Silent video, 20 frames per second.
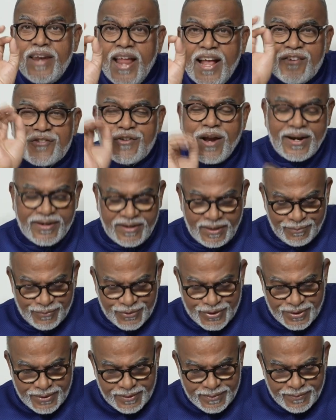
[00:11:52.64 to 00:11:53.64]
next
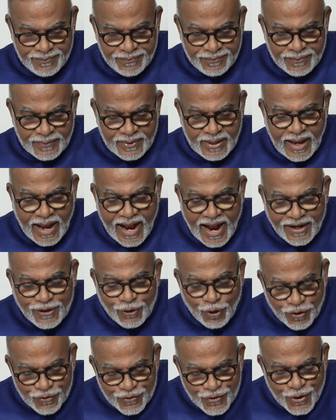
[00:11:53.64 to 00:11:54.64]
attempt at
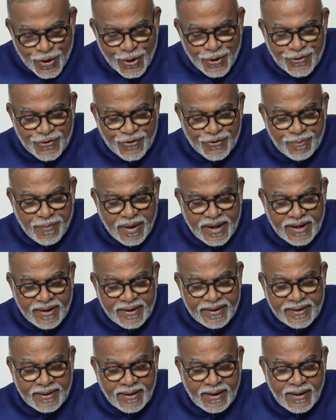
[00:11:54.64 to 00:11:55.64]
constitution
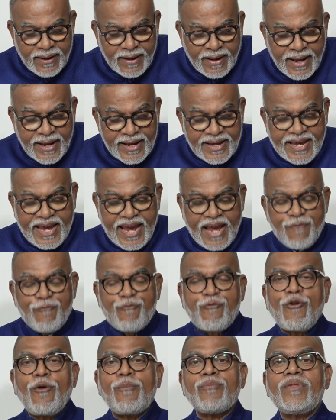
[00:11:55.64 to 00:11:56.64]
making came
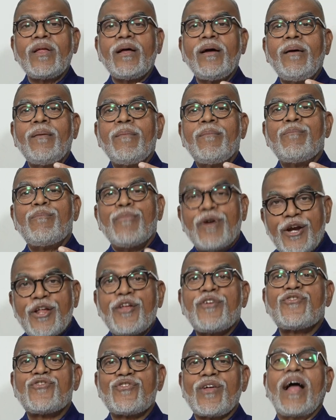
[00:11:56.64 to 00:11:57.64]
from the
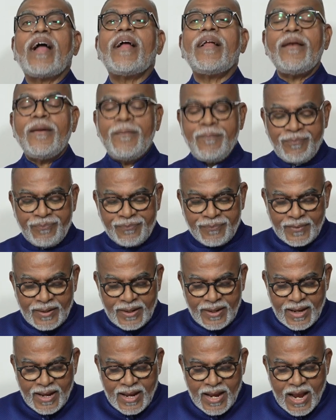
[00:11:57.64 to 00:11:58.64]
British side.
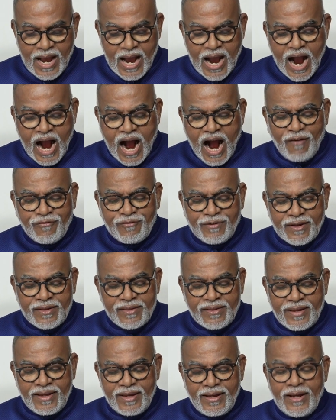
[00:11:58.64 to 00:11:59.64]
After
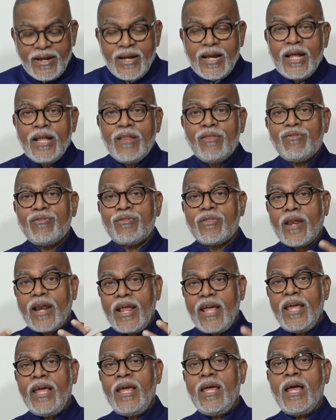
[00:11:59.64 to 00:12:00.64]
the
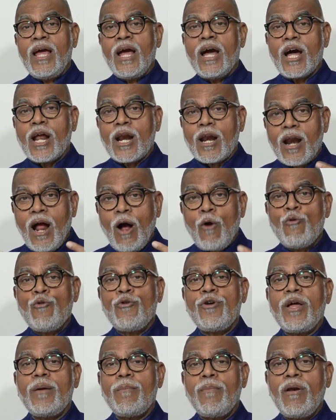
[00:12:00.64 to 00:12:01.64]
three
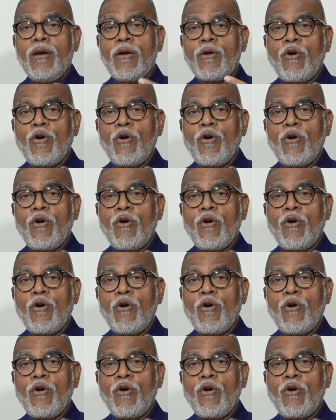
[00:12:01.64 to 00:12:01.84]
roundtable